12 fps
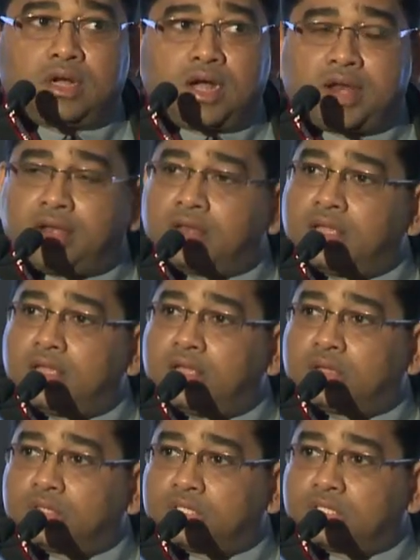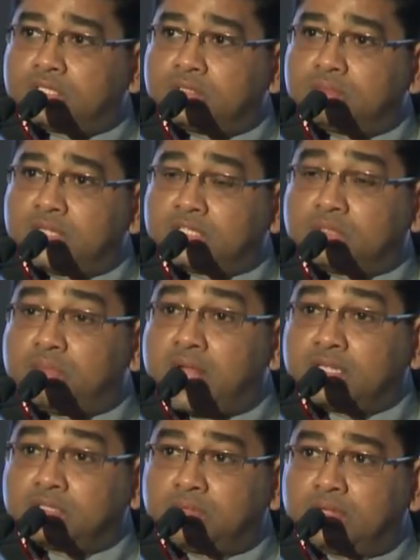R&D ecosystem that's
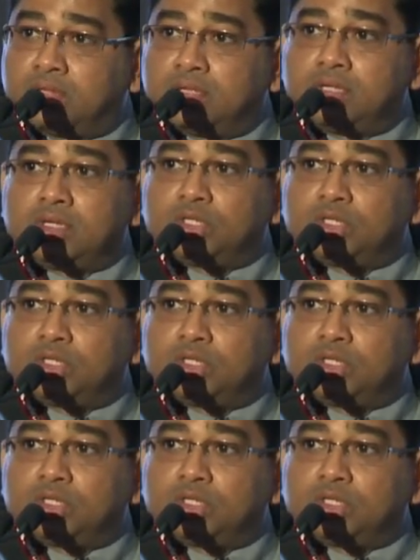possible